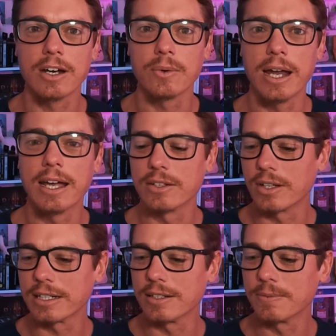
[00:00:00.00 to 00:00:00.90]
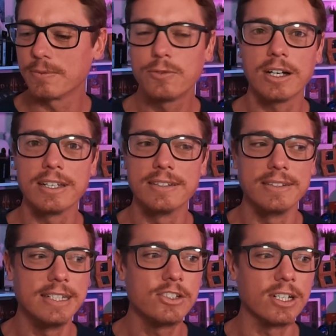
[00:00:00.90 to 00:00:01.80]
around like a
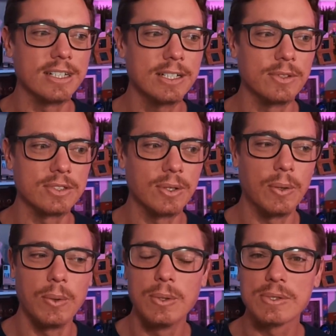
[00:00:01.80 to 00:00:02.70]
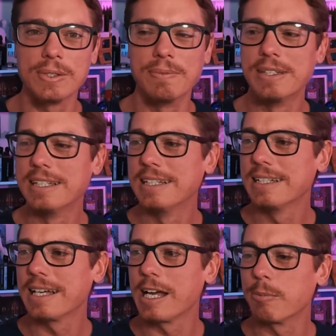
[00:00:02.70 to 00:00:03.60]
fucking ninja. It was awesome.
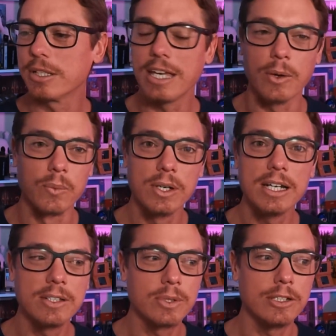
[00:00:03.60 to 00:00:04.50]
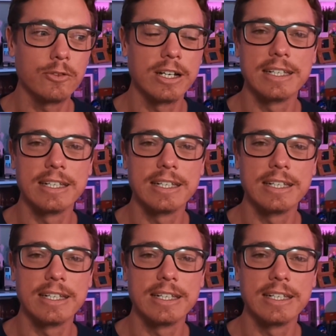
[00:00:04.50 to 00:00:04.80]
But yeah, really, really fun